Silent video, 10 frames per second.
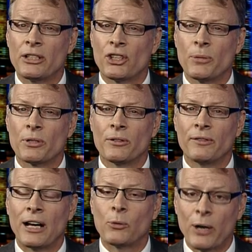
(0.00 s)
in terms of
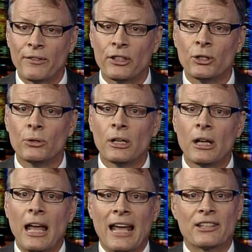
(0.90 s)
uh, revenue,
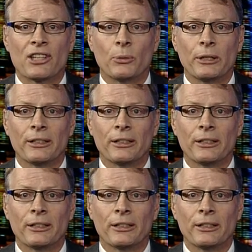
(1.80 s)
and so we,